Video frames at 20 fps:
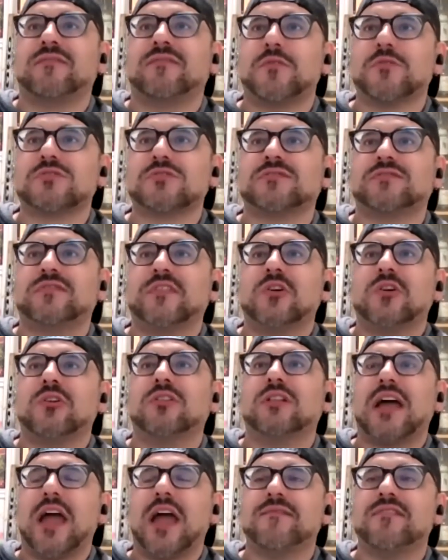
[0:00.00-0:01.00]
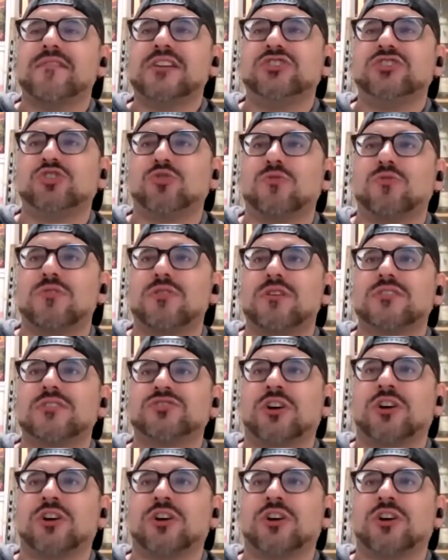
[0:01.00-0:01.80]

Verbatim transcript: first fill heavy char,